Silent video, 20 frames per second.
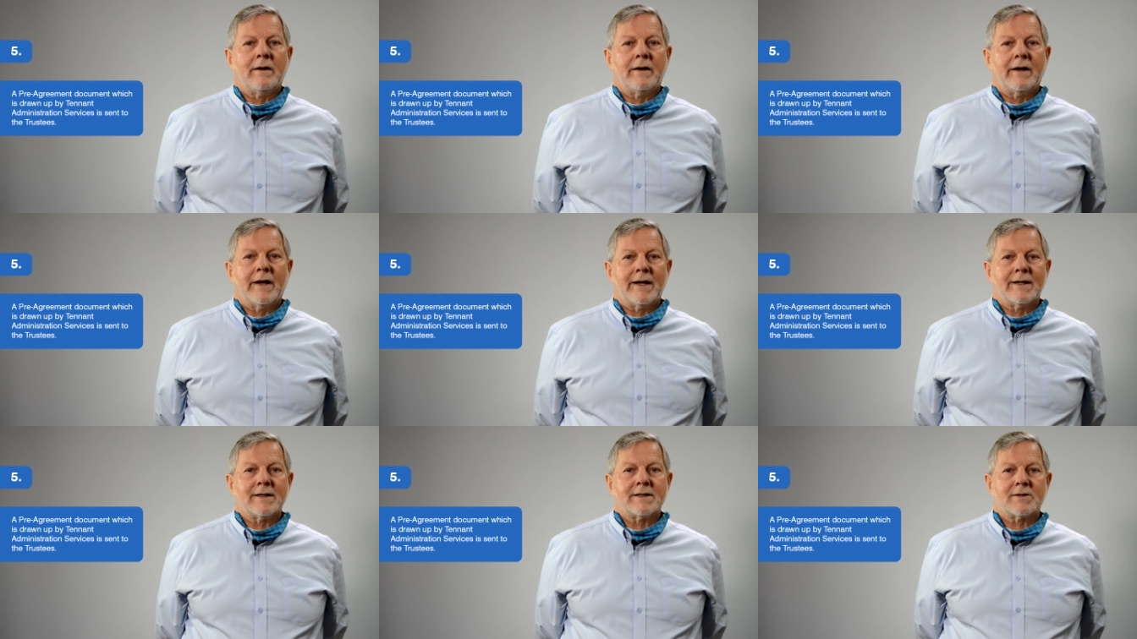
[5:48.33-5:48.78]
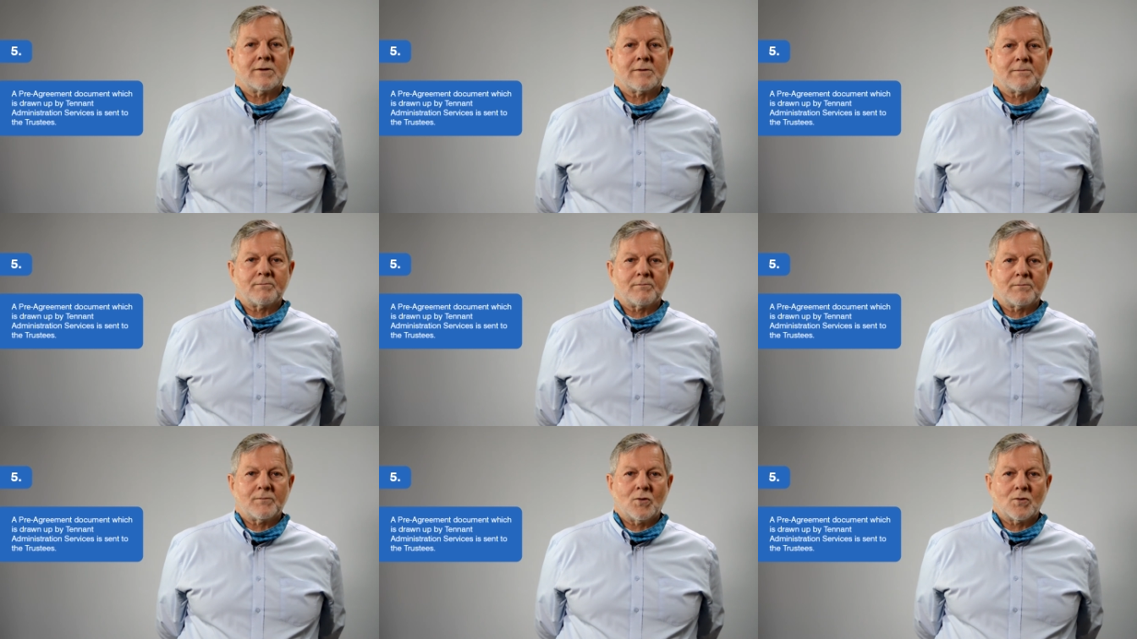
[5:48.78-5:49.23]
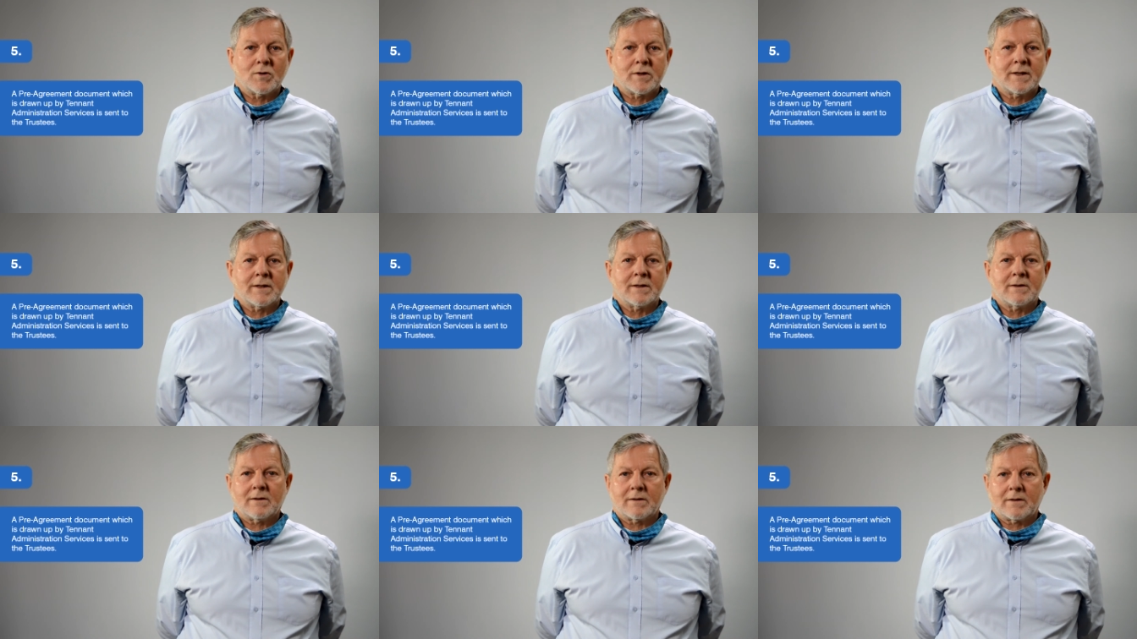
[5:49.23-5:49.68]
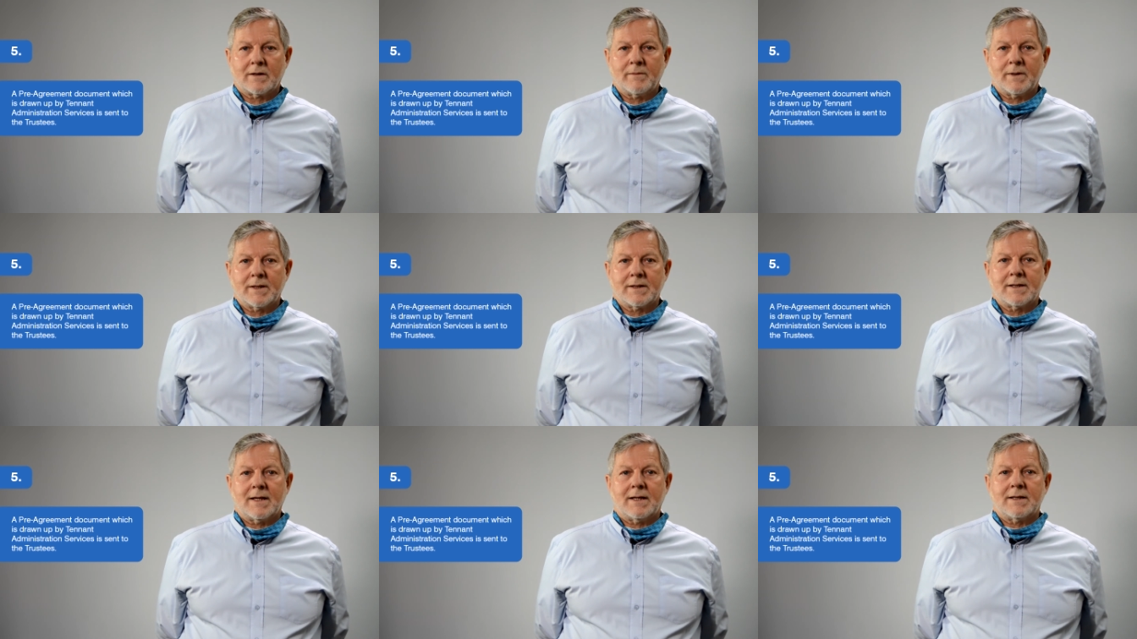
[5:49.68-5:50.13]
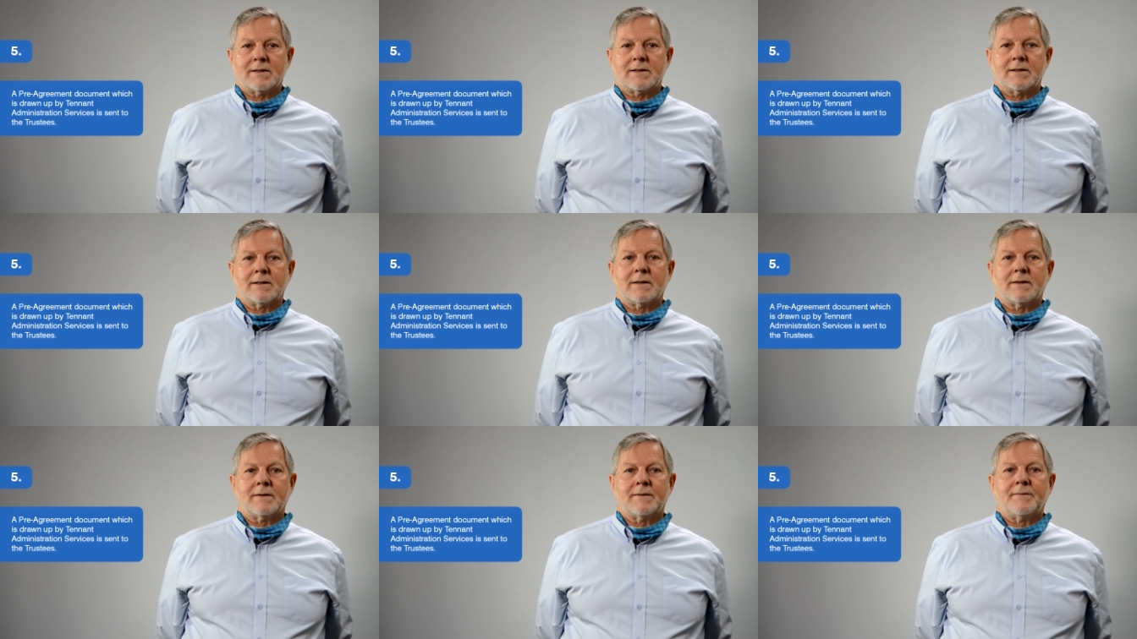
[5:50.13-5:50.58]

and supporting documentation.